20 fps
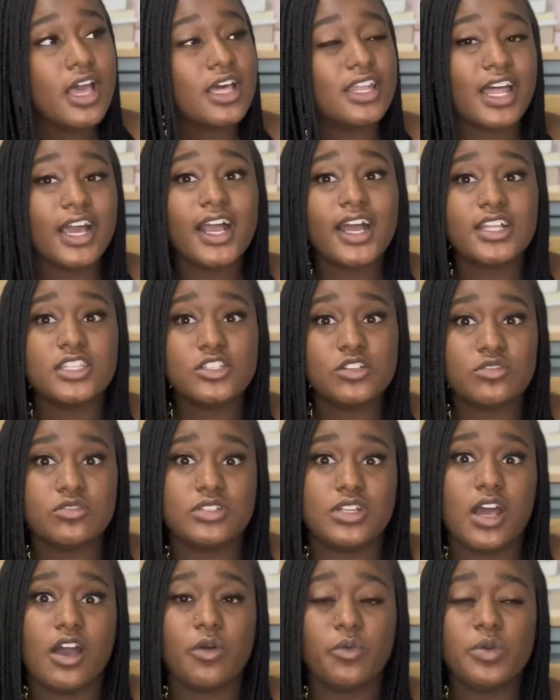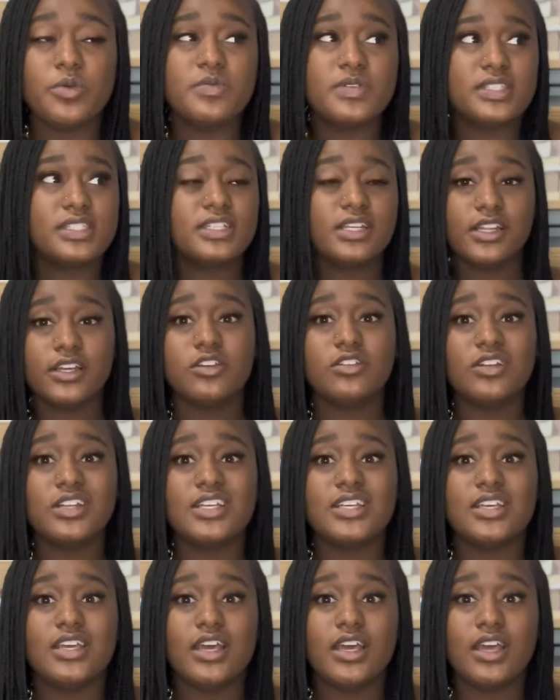Like I told y'all, we was
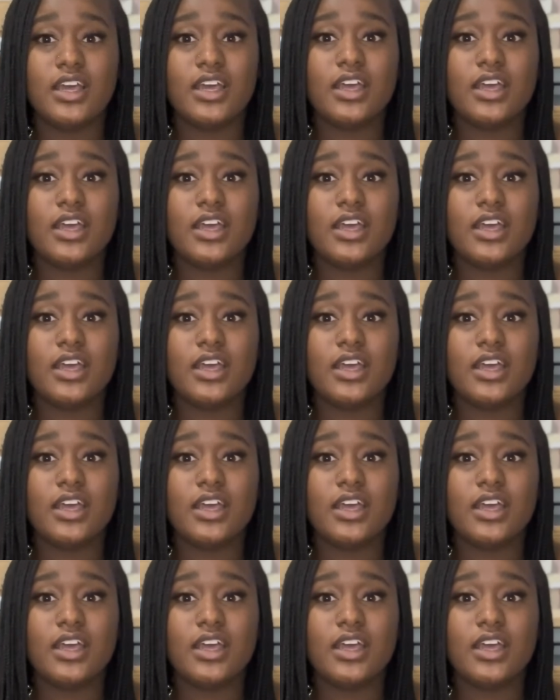literally